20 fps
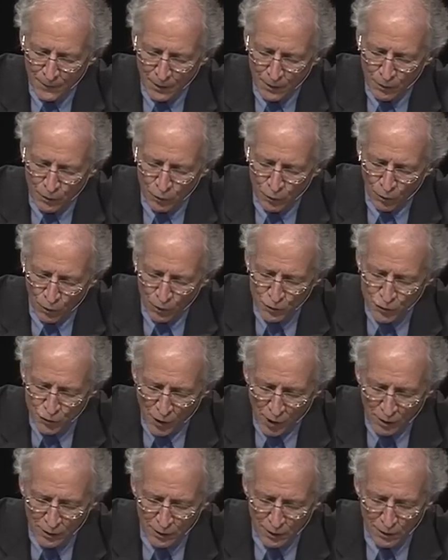nor
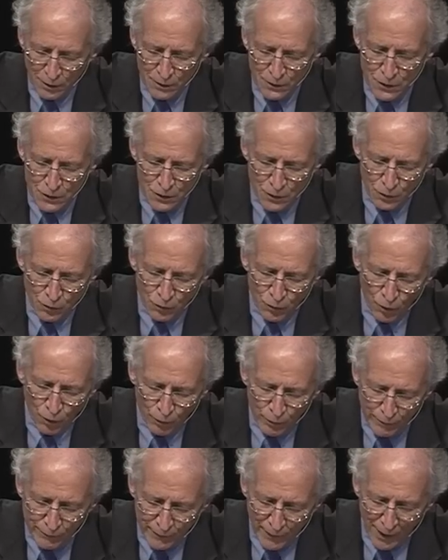drunkards, nor
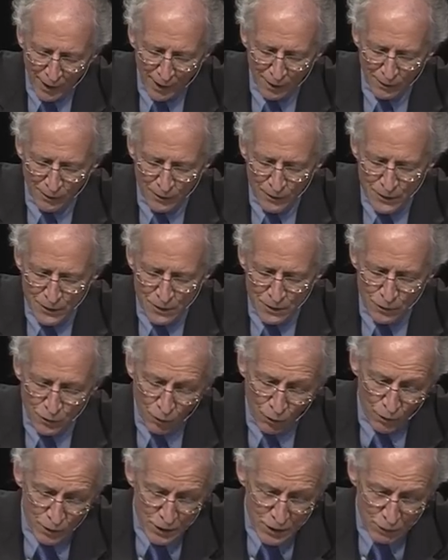revilers,
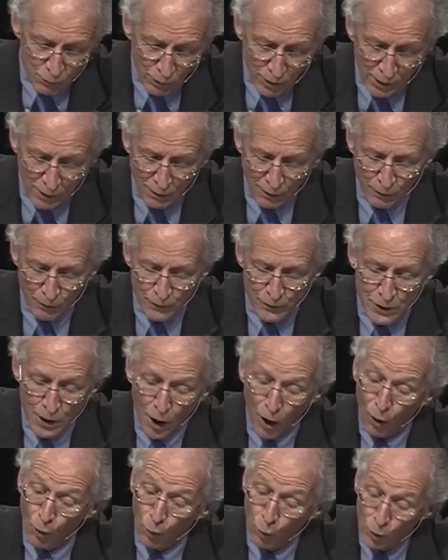nor swindlers
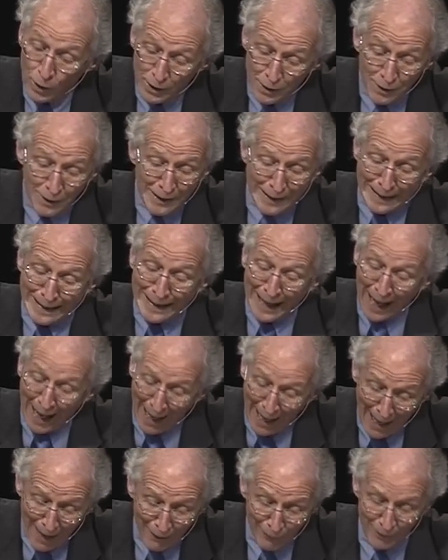will
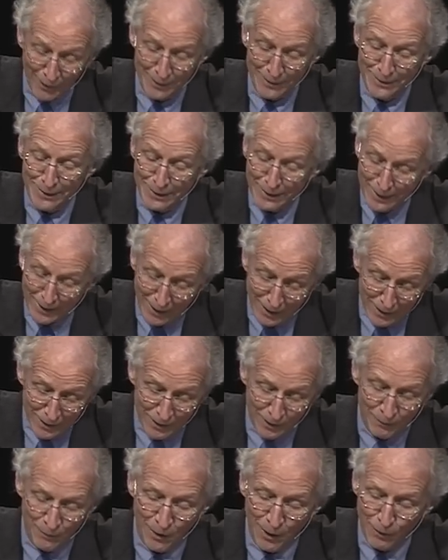inherit the
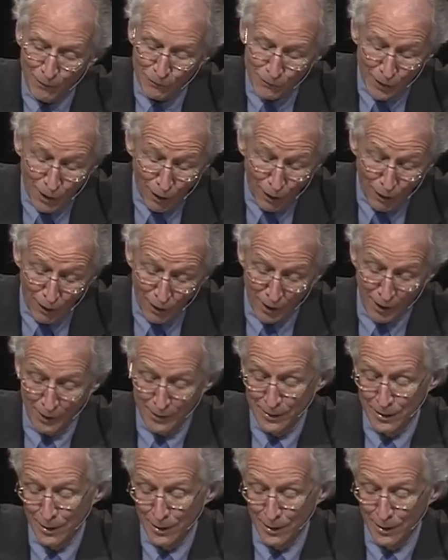kingdom of God.